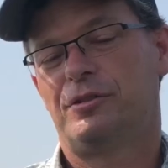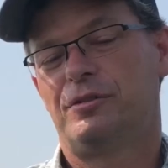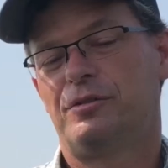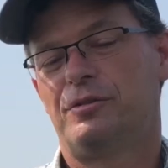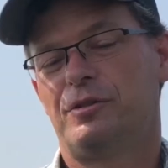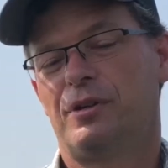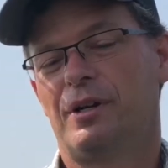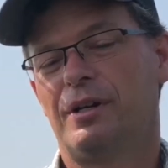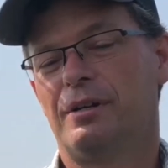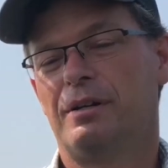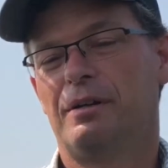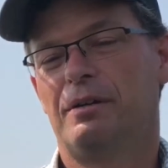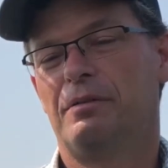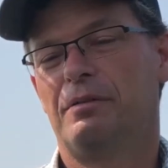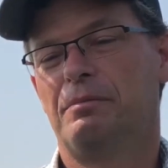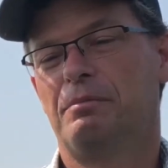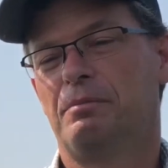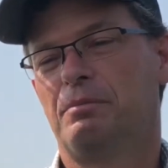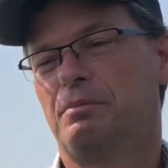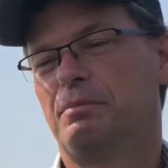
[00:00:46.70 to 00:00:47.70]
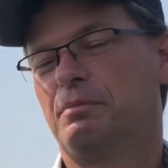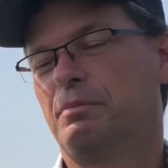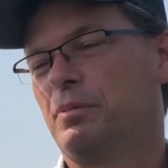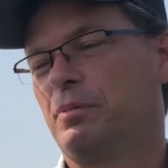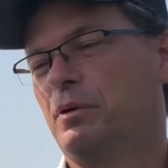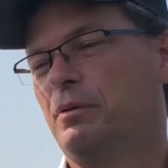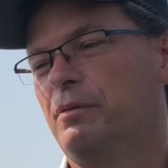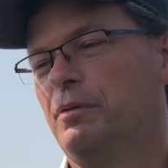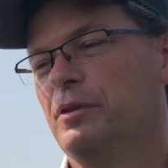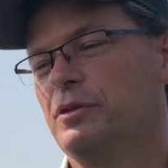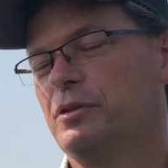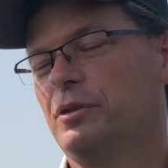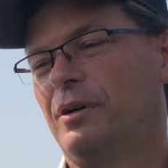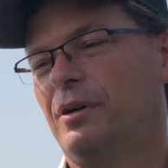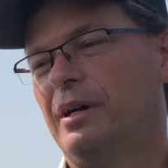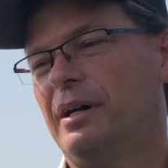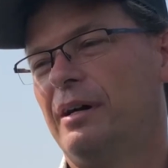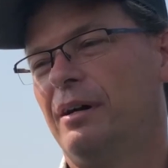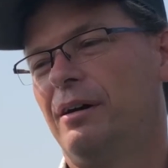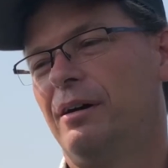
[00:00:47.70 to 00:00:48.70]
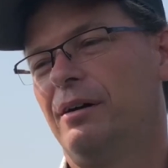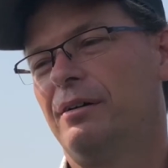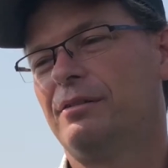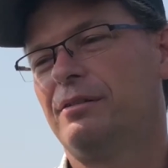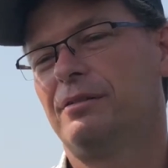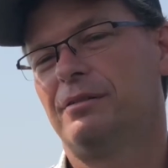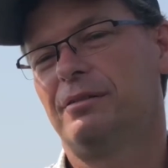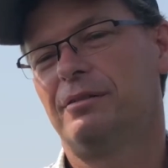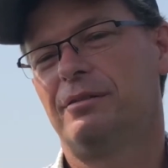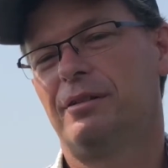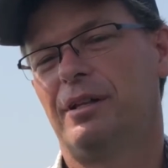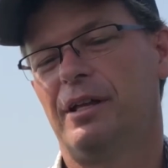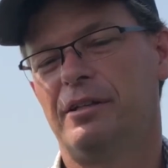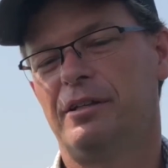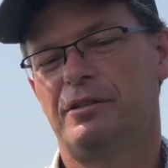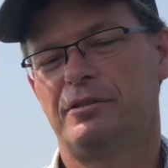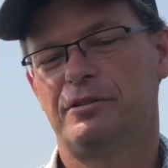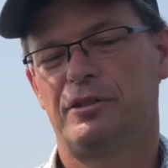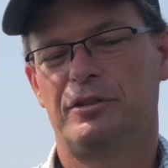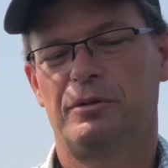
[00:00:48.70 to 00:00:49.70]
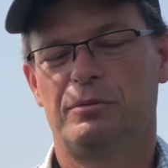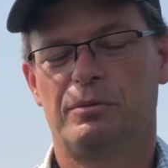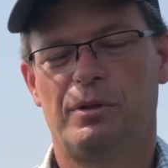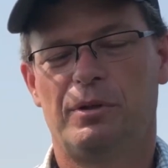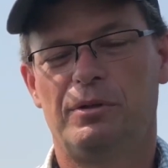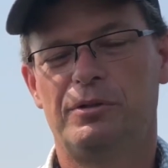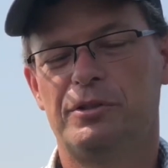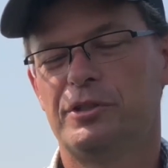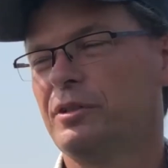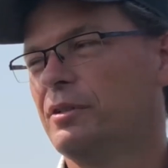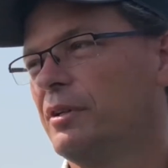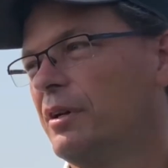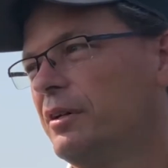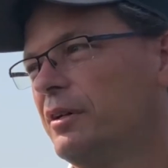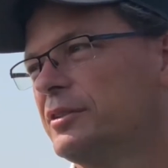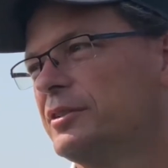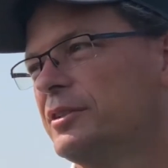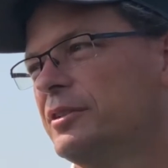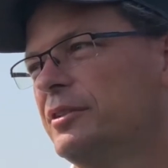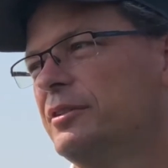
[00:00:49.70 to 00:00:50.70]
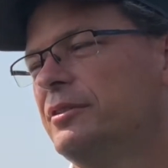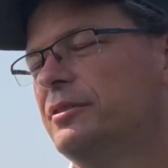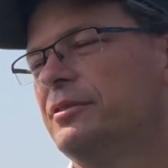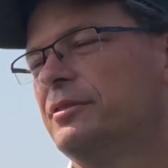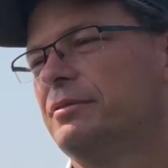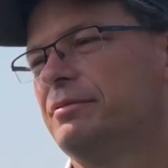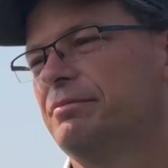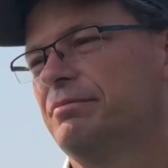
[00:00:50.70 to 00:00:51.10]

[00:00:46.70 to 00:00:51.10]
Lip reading: Trying to improve the soil health, less erosion also,